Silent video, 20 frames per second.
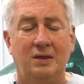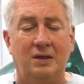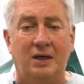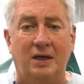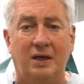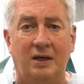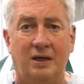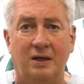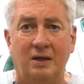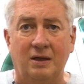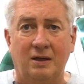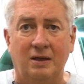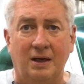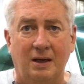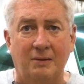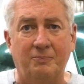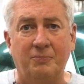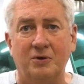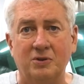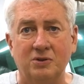And
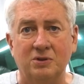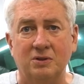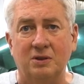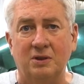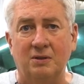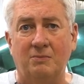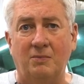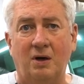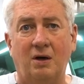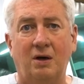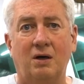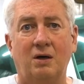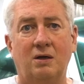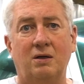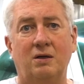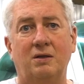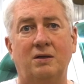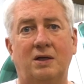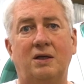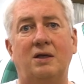I personally am
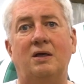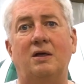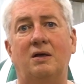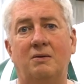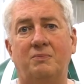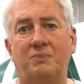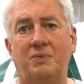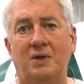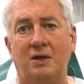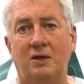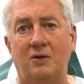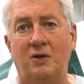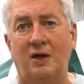hard on the camp that you